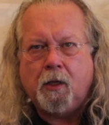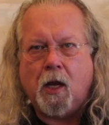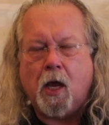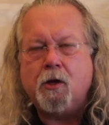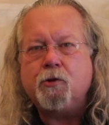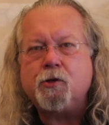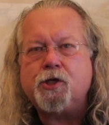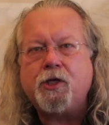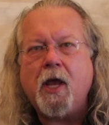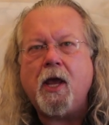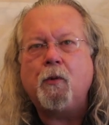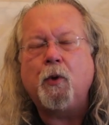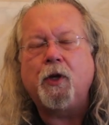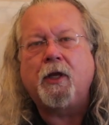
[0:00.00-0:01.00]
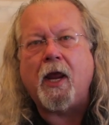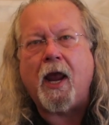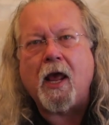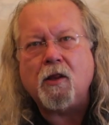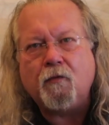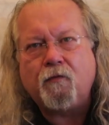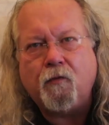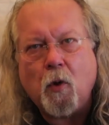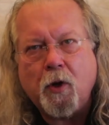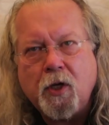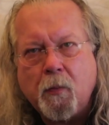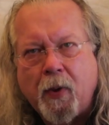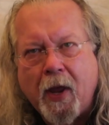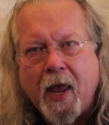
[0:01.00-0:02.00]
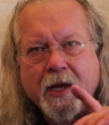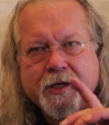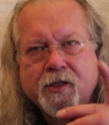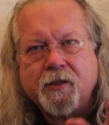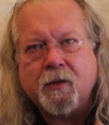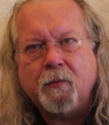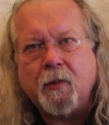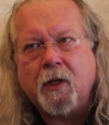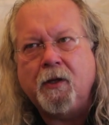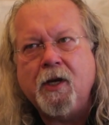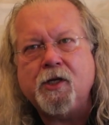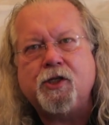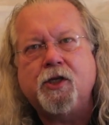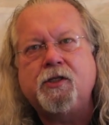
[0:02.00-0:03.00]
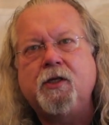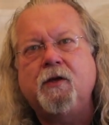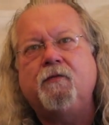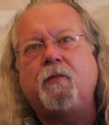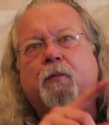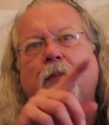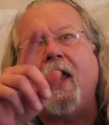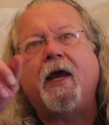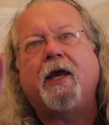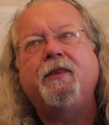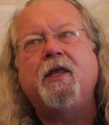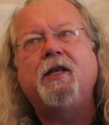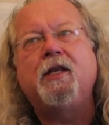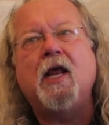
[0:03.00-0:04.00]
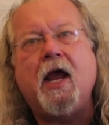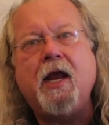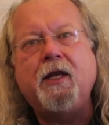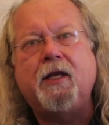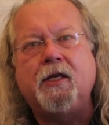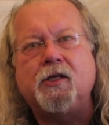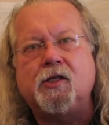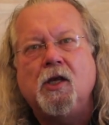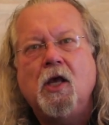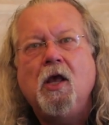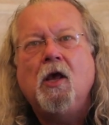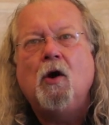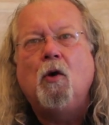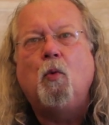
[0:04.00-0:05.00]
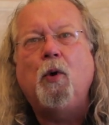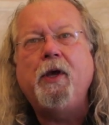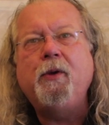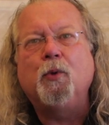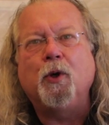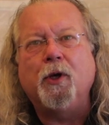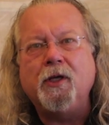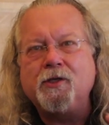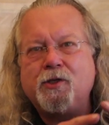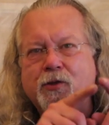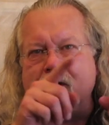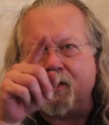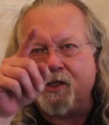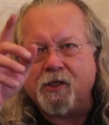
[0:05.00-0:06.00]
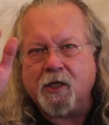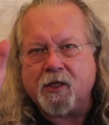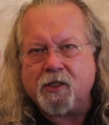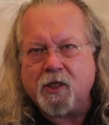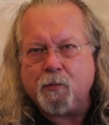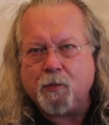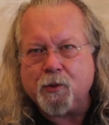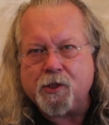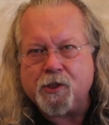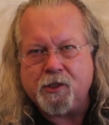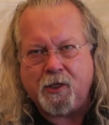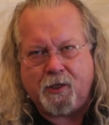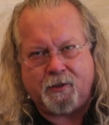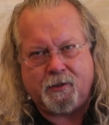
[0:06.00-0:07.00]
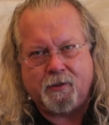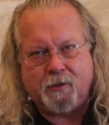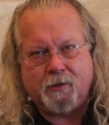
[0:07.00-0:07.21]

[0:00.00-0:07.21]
Now, understand, when California passed the initiative back in the 90s, we were into the 60%.